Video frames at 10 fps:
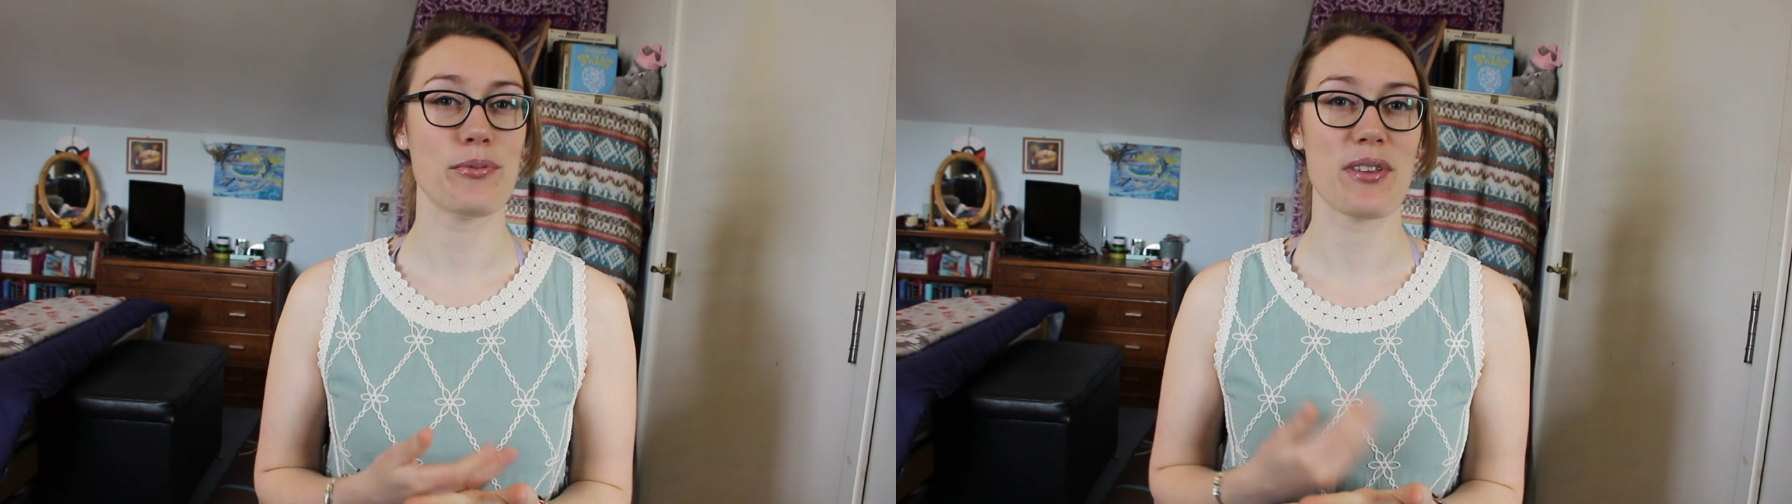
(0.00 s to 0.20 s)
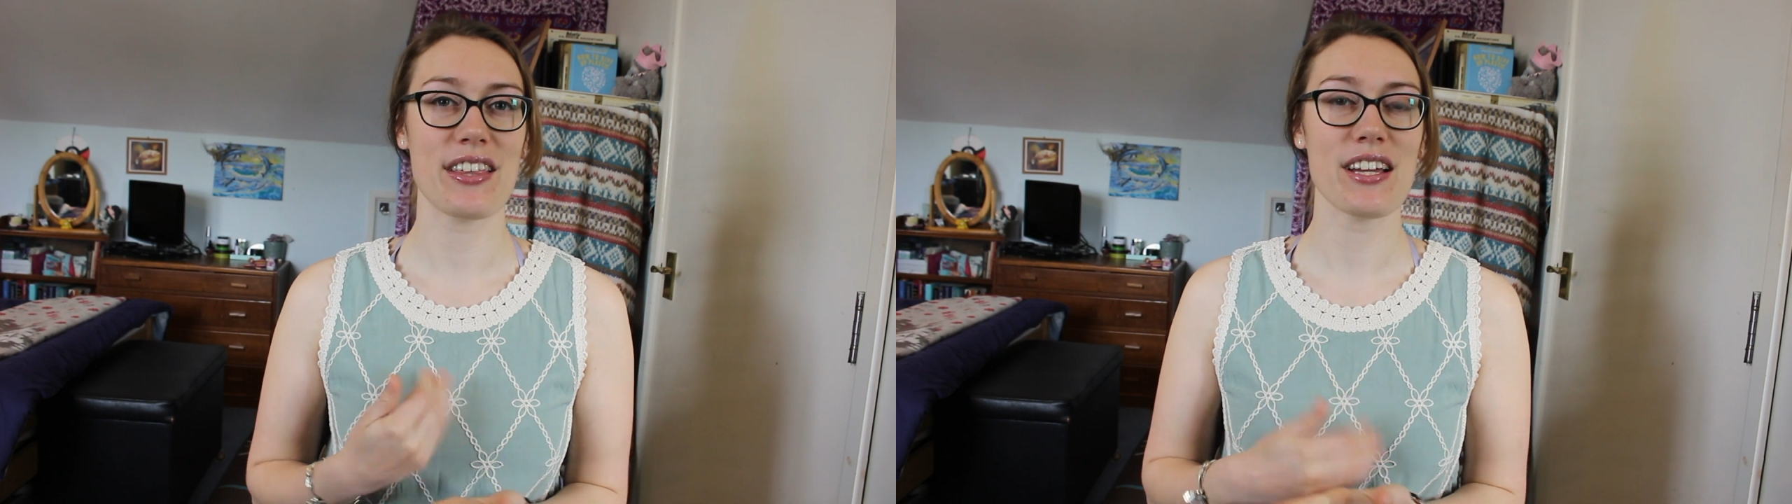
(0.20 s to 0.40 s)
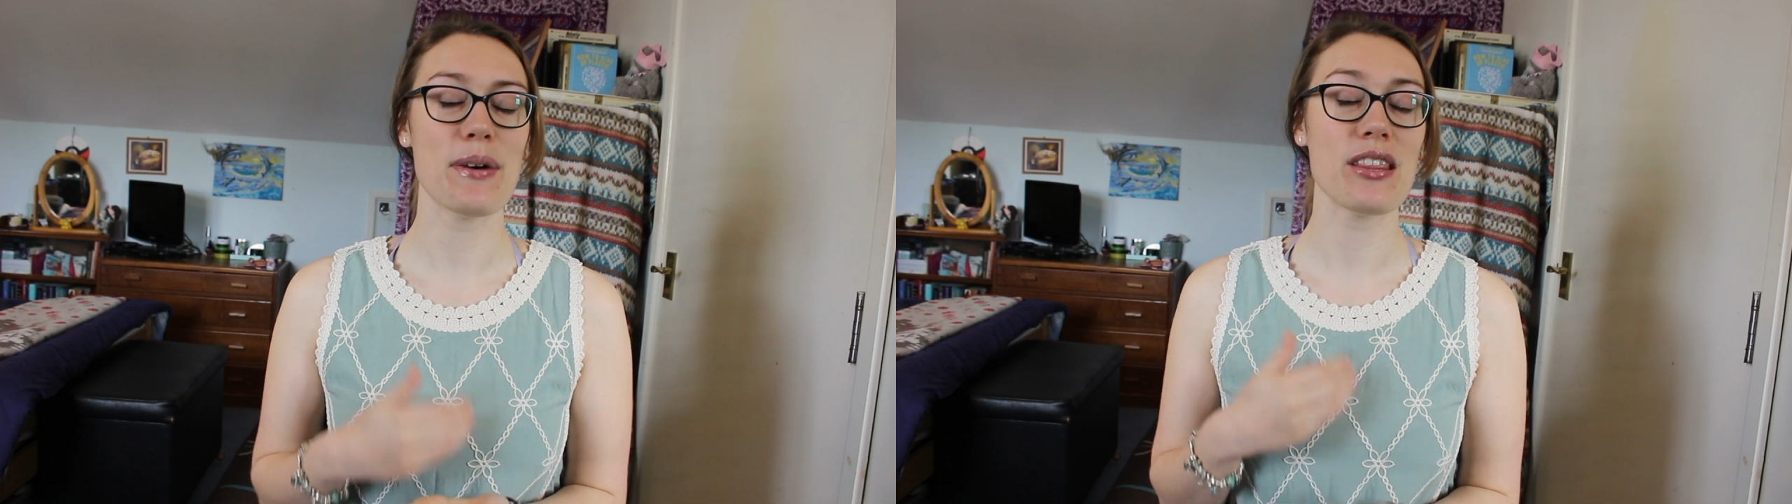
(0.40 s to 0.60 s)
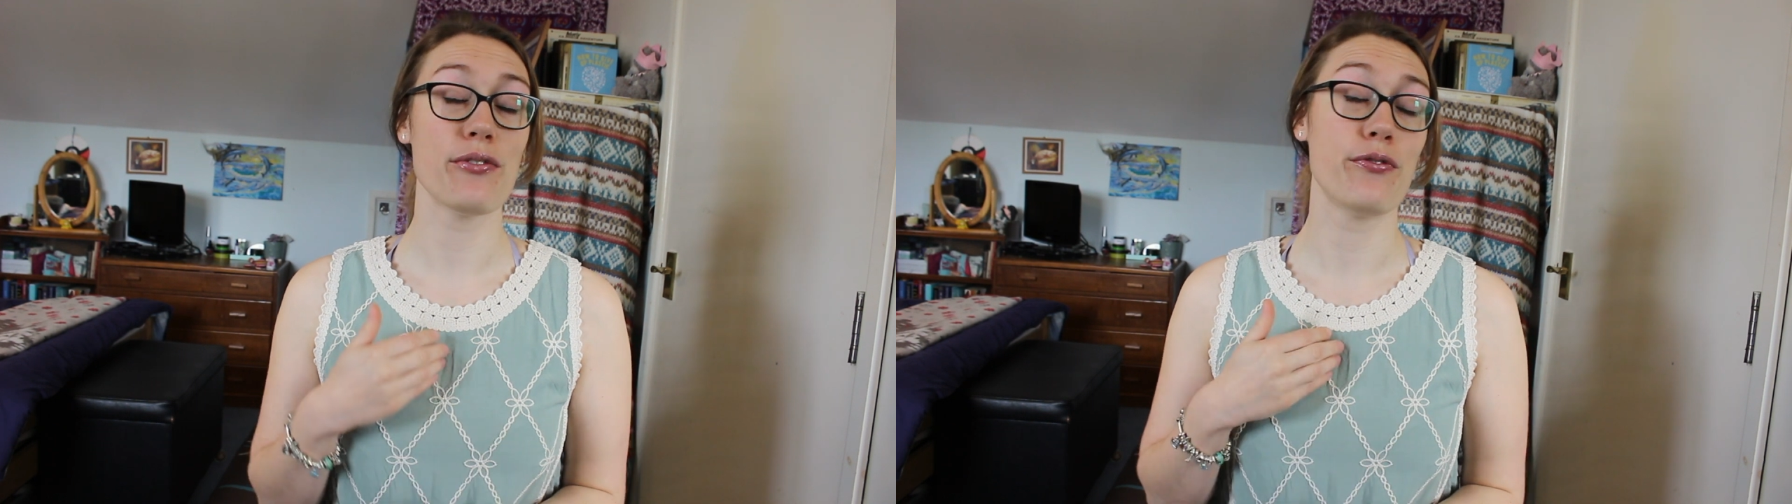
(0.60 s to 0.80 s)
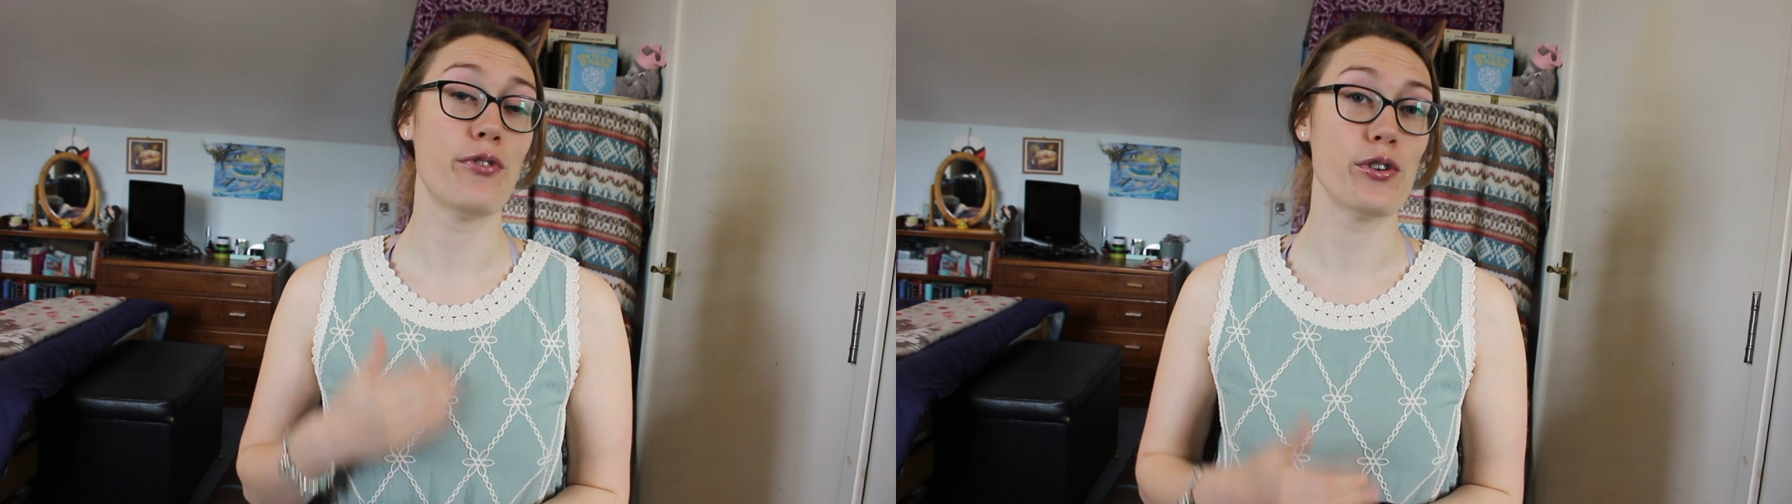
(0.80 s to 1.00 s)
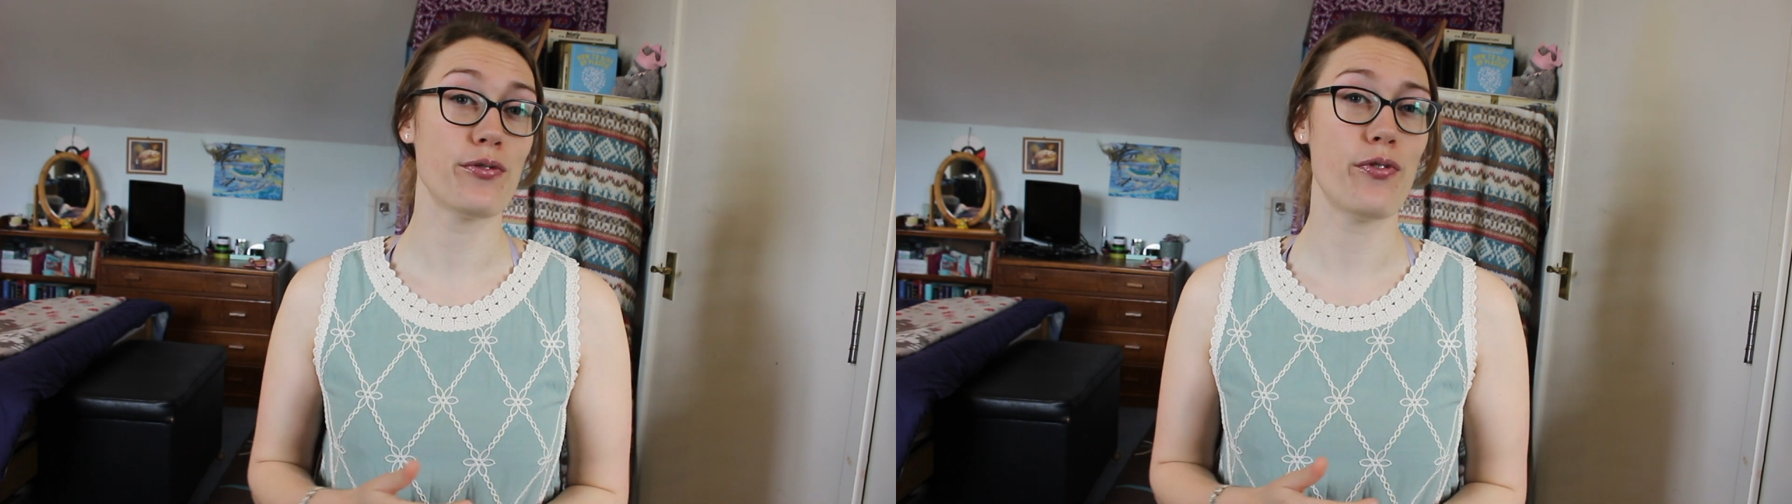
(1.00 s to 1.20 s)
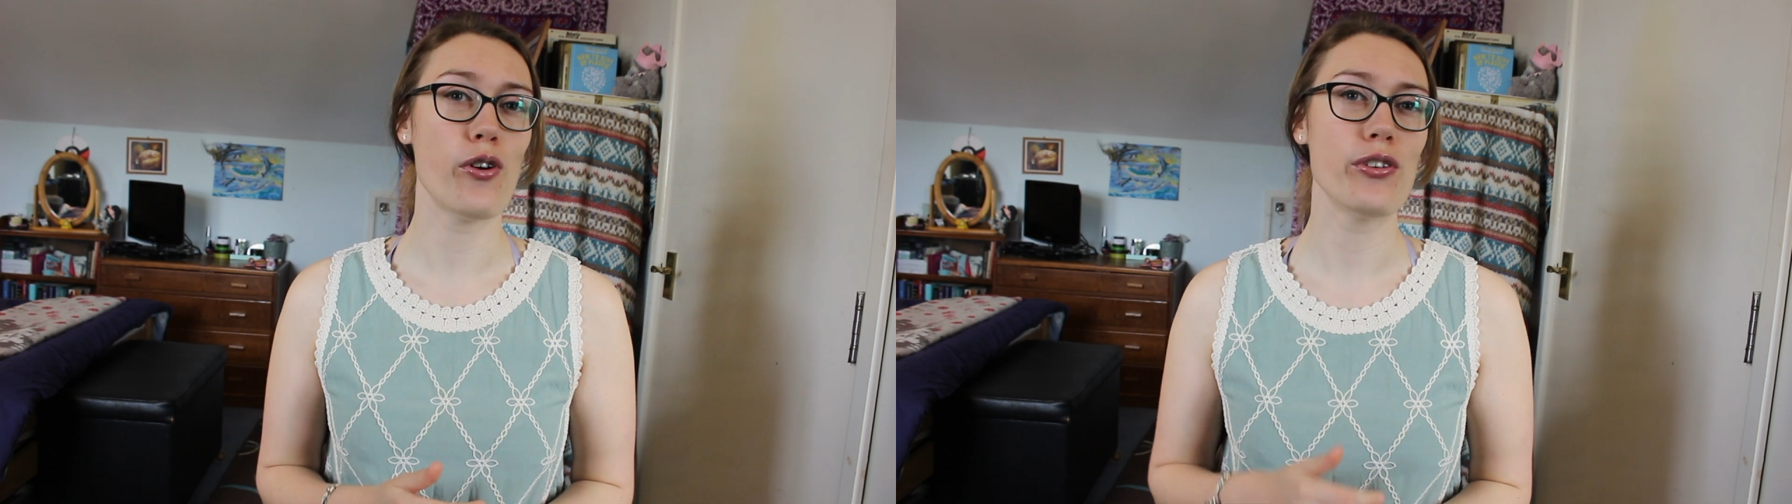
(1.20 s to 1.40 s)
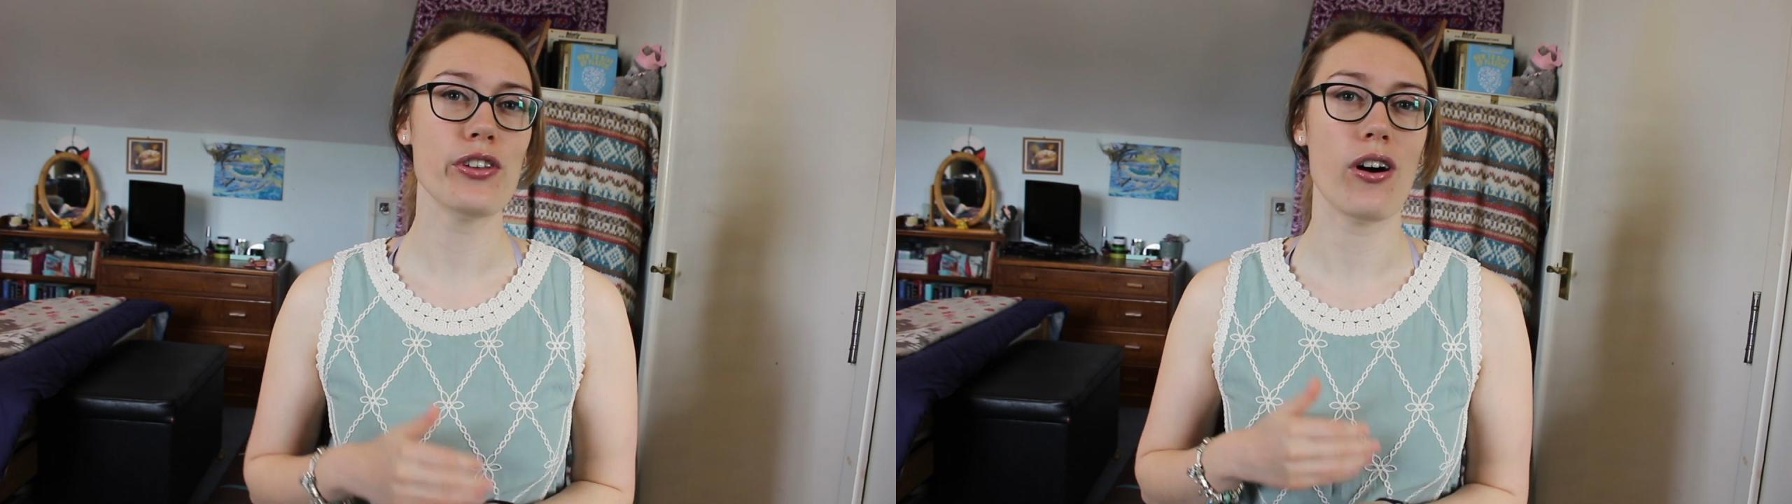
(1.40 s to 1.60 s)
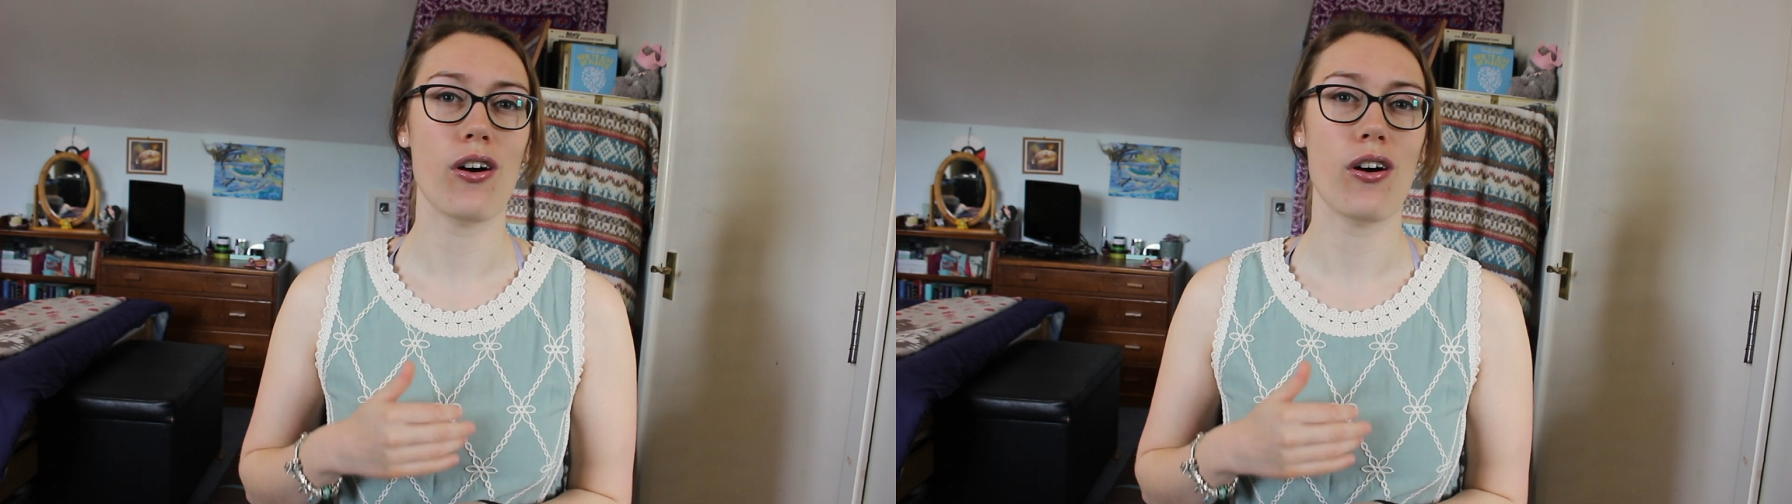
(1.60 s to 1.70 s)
but think about the footfall